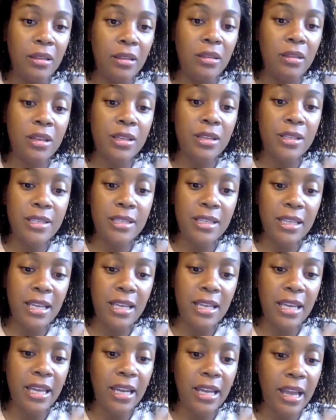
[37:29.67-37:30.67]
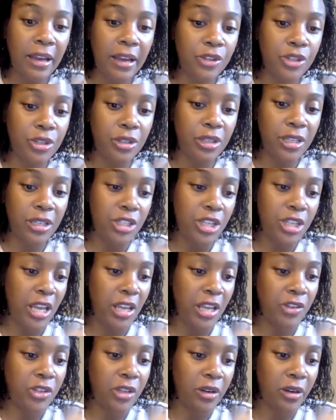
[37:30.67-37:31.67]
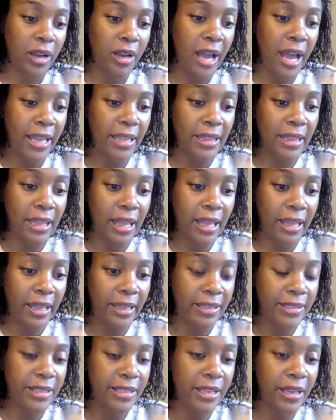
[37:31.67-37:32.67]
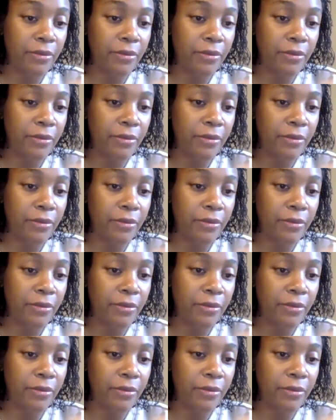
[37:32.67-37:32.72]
the city had actually changed their guidelines.